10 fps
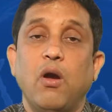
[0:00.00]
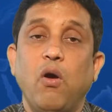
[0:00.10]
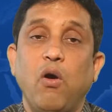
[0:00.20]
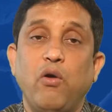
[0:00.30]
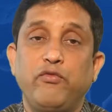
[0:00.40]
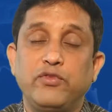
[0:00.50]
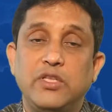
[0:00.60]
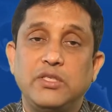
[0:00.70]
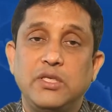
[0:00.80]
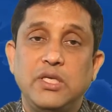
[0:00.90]
of
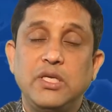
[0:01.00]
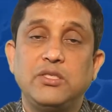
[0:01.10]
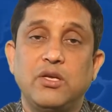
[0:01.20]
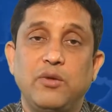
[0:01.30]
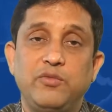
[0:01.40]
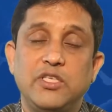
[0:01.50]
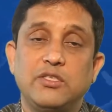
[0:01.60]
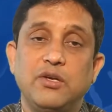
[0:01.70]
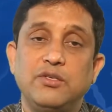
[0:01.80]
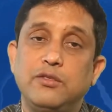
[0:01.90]
the citizen of this
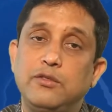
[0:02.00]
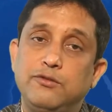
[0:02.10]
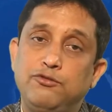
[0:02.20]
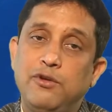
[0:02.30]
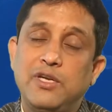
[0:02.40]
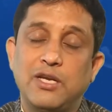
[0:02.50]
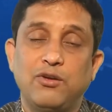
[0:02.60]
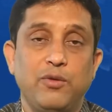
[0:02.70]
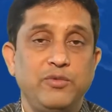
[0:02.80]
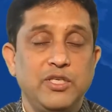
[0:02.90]
country, the children
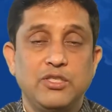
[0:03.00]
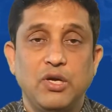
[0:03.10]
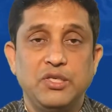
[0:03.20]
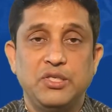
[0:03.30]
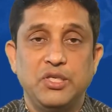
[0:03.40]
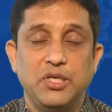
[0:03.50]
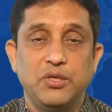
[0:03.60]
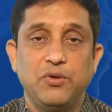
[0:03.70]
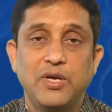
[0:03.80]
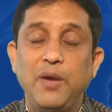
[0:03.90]
of this country.
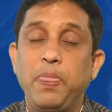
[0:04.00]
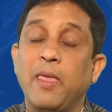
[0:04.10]
Okay?